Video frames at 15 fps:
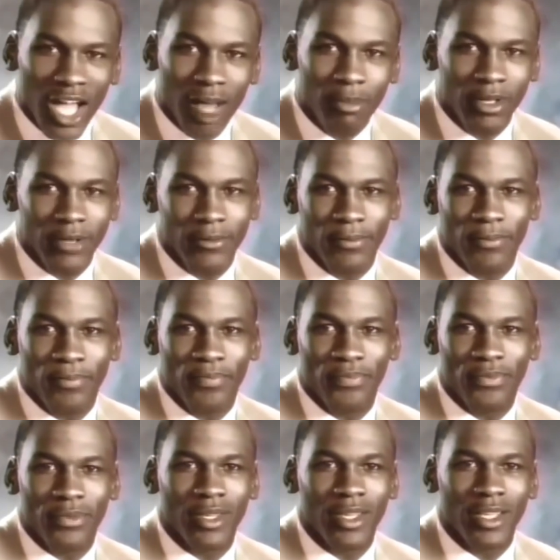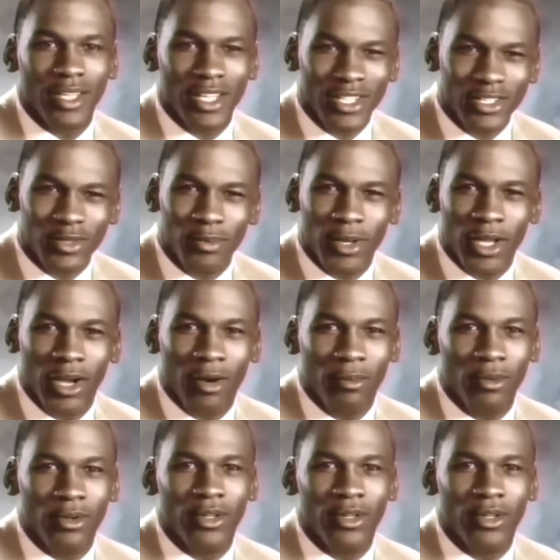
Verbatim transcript: Stop it. Get some help.